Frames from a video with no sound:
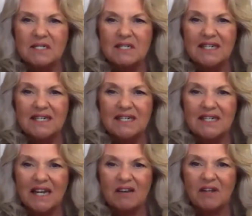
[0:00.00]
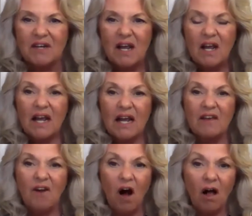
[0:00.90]
is negative and
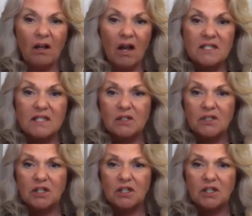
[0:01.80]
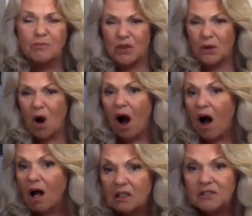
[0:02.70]
they've all lost their jobs or they're
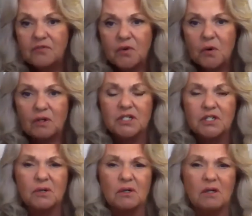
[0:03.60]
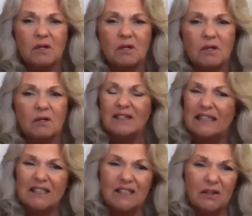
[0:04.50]
all divorced or
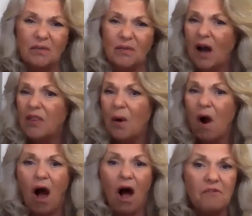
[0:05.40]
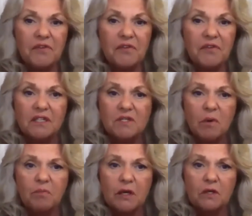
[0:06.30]
right they're all
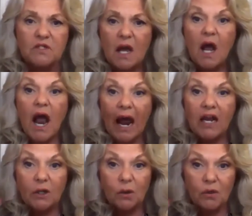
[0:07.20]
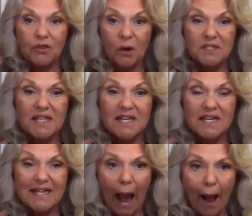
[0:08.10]
victims of abuse. You know, those
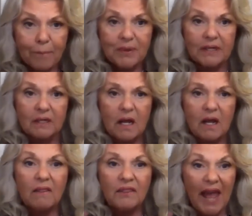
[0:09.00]
things happen.